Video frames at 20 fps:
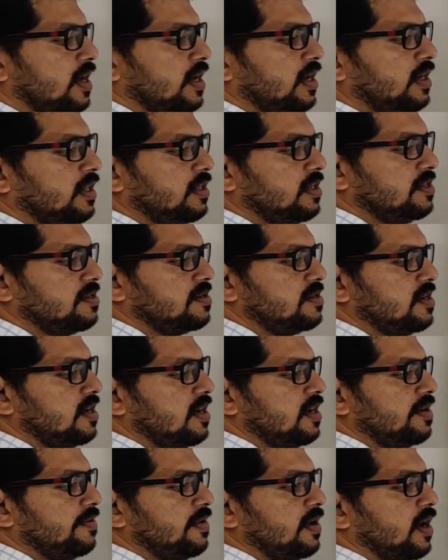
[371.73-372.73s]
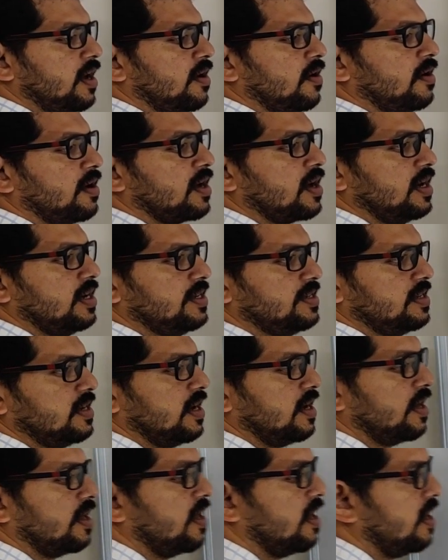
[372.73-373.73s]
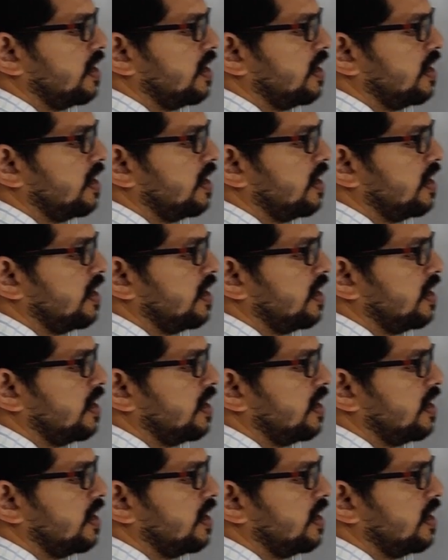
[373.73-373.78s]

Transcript: In this state, we are not considering